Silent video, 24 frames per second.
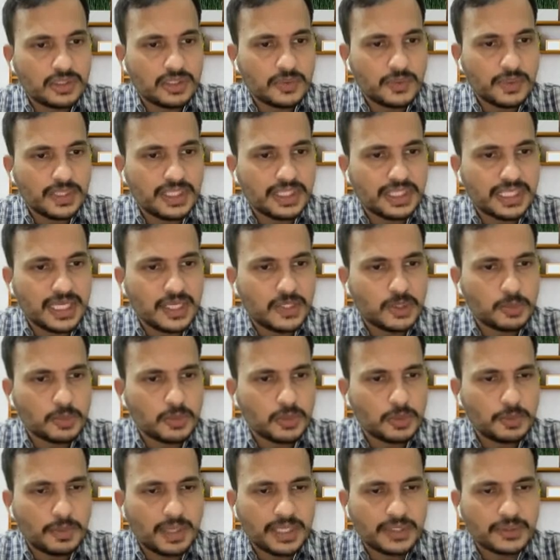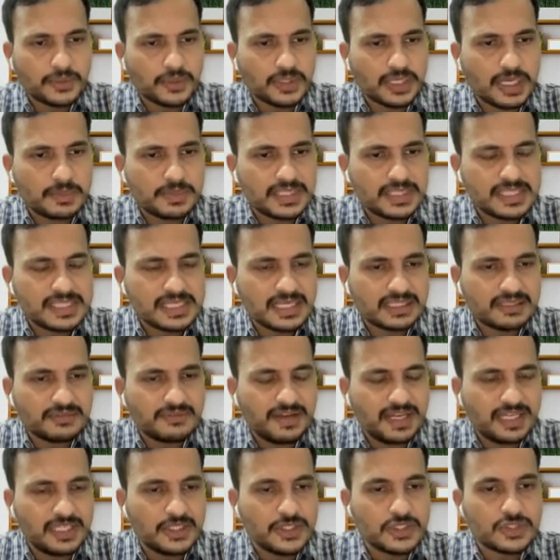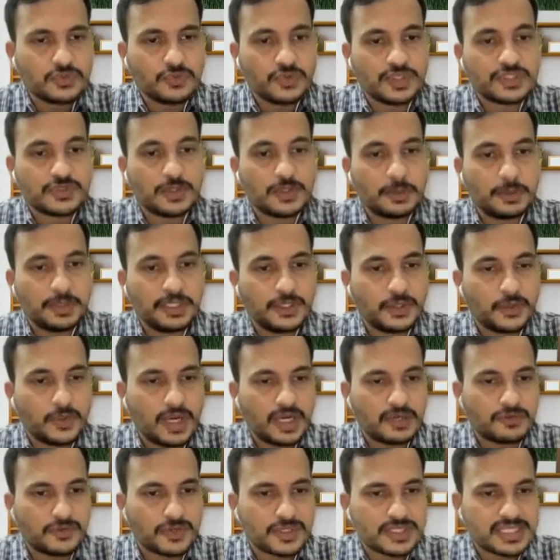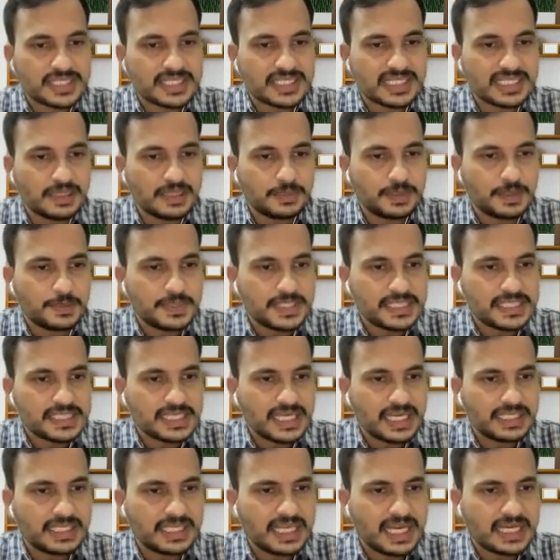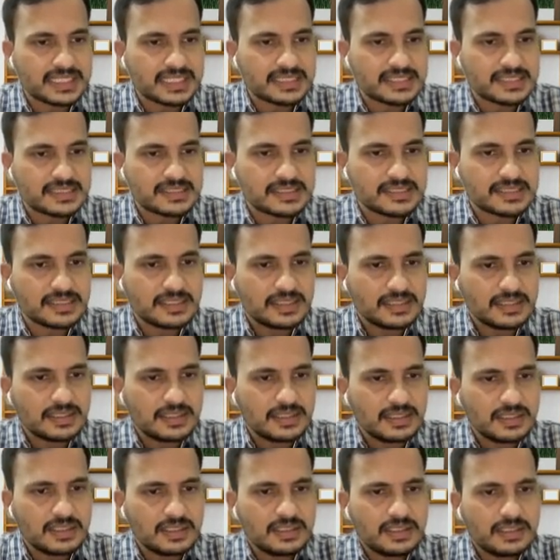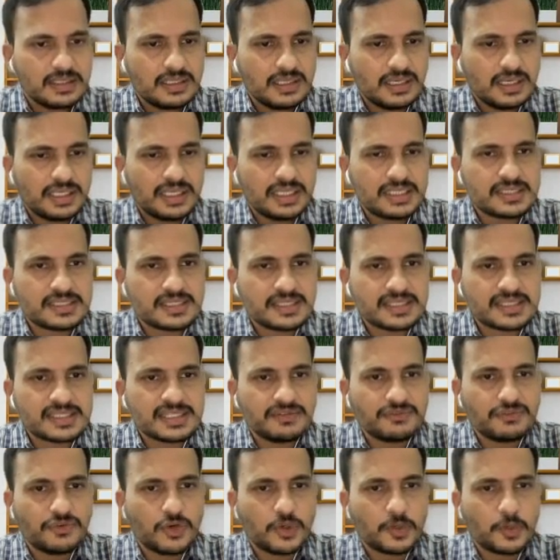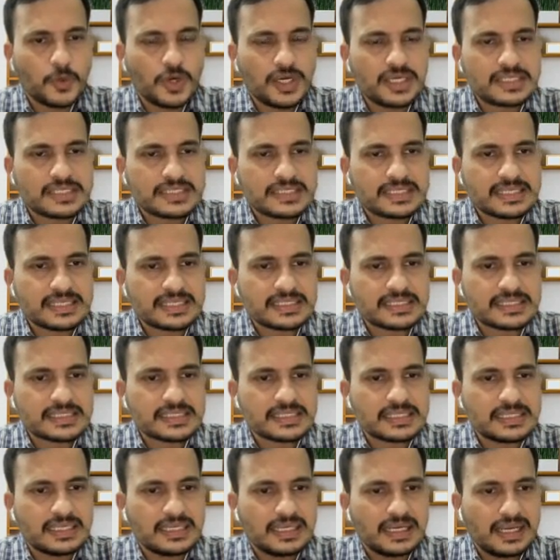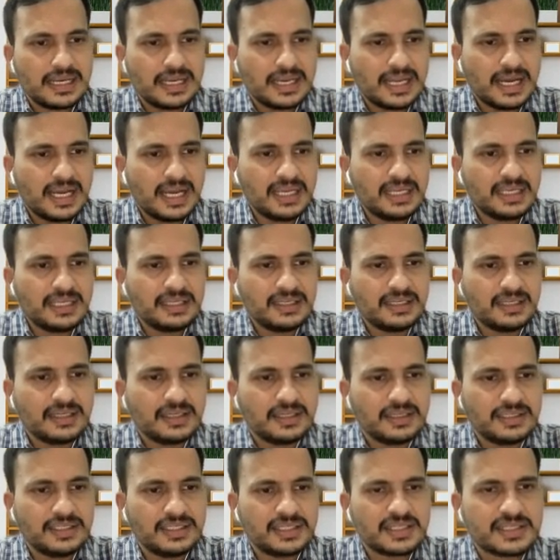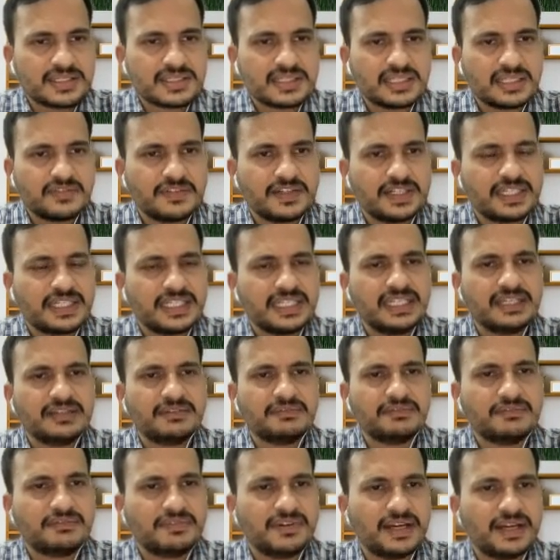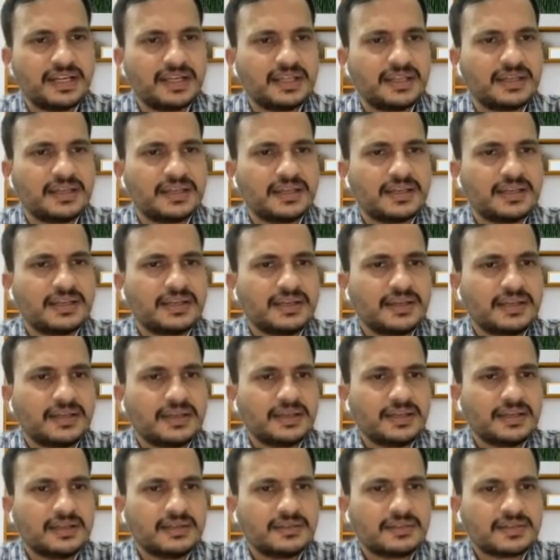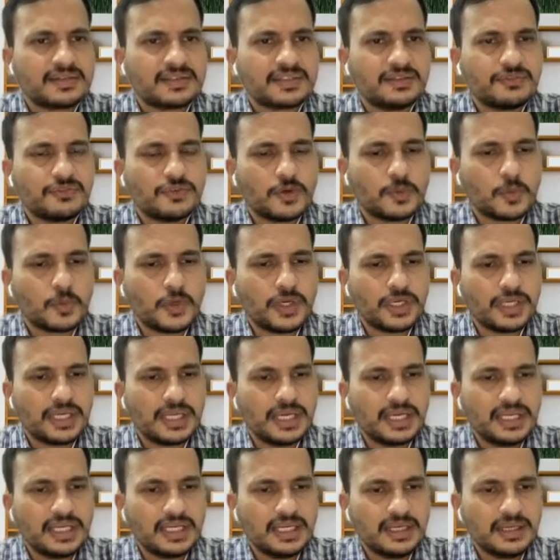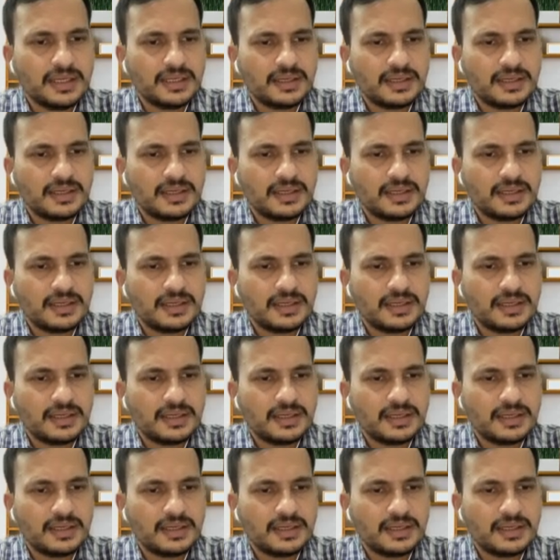weight nanomole microgram. These are the values which will be required for setting up the PCR reactions. Again, 64.69 nearest neighbor TM, fine. 64.9